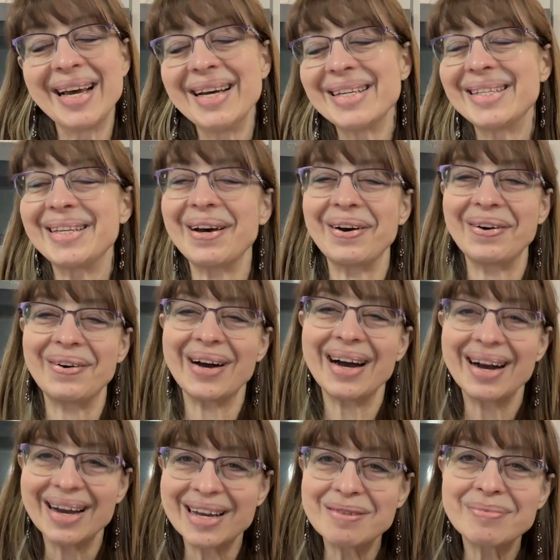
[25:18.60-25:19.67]
So
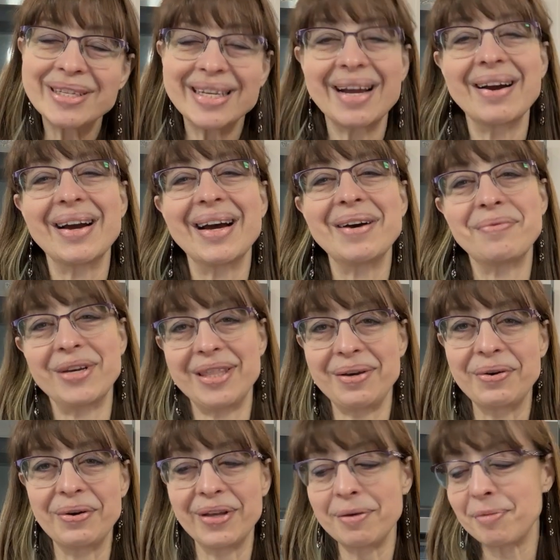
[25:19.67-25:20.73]
I am Sarah with The
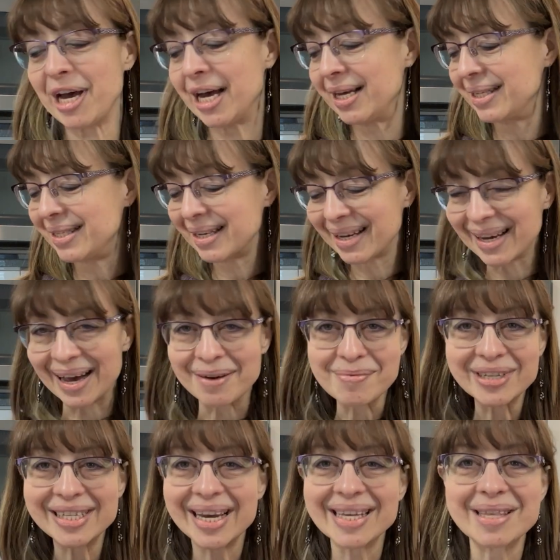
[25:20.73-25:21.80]
Holy Mess. Come
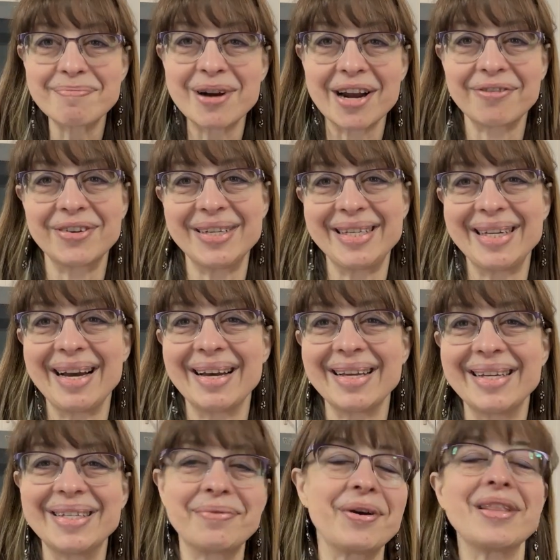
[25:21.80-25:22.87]
and take the breakfast
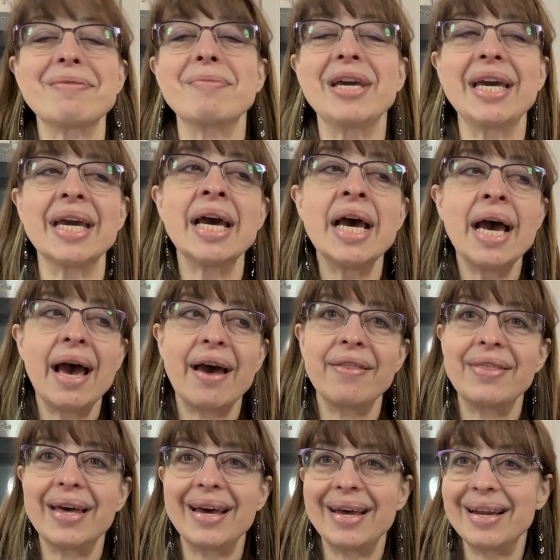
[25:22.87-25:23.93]
challenge with me,
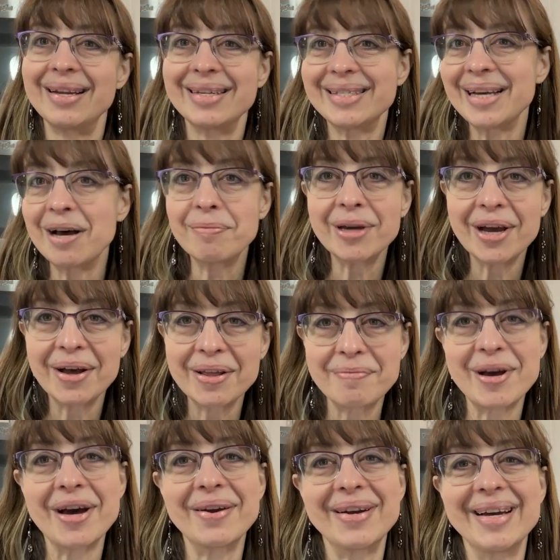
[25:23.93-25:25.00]
and then tell me all
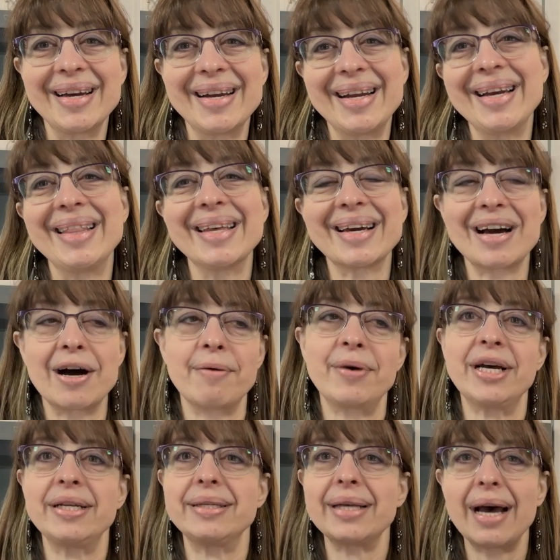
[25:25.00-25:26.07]
about it in the
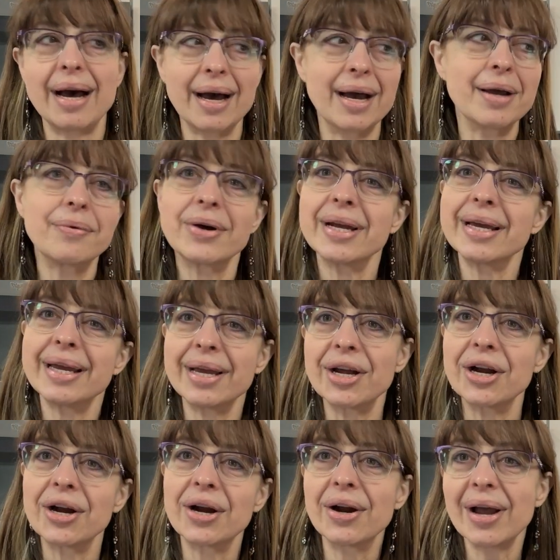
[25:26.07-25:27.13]
comments. I want to
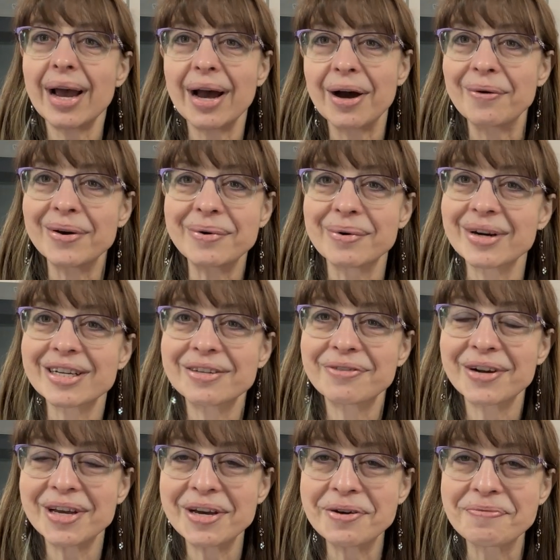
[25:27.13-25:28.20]
hear how it works
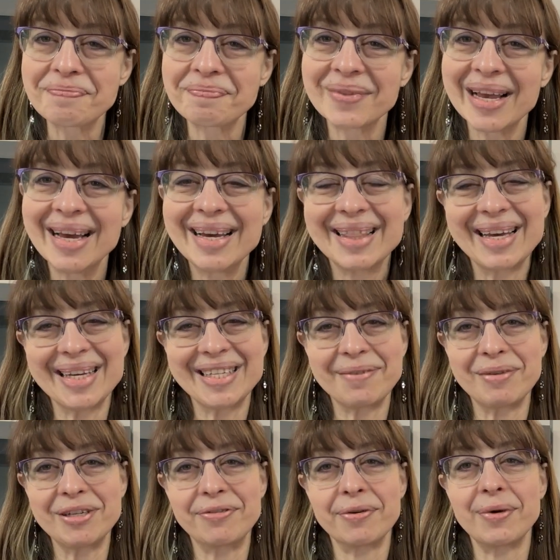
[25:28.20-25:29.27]
for you. Thanks so
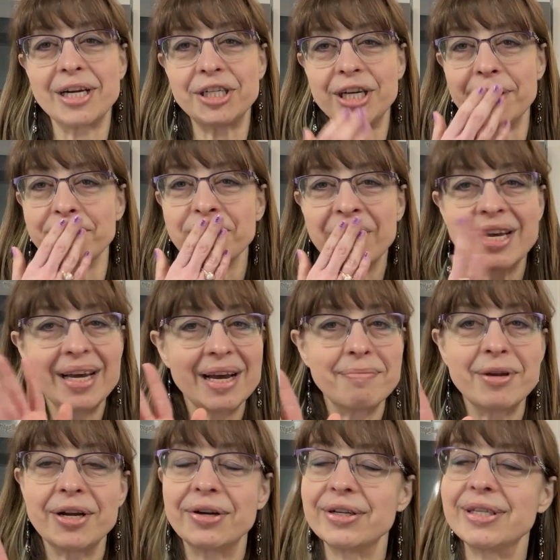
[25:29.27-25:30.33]
much for watching. I'm
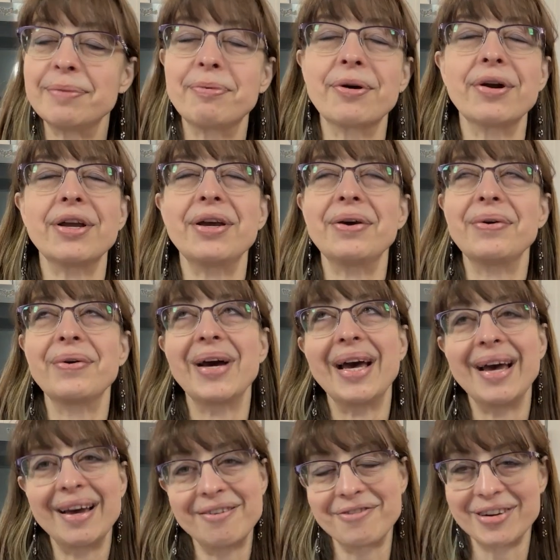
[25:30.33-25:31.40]
here to support you
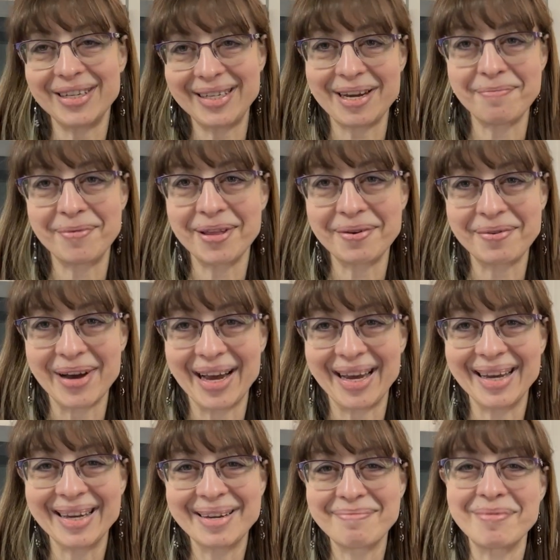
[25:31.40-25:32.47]
every step of the
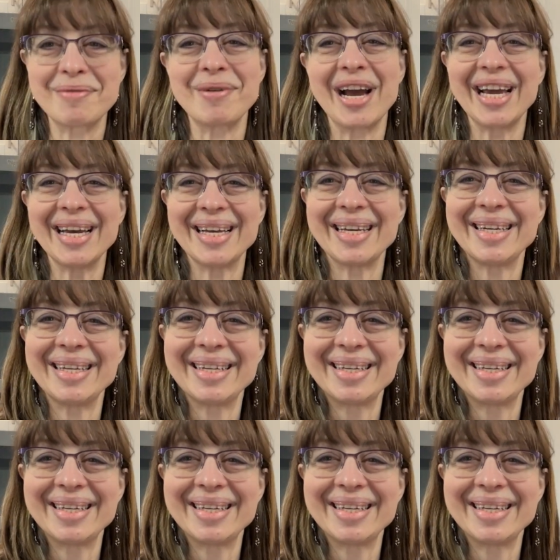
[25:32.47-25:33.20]
way. Bye-bye.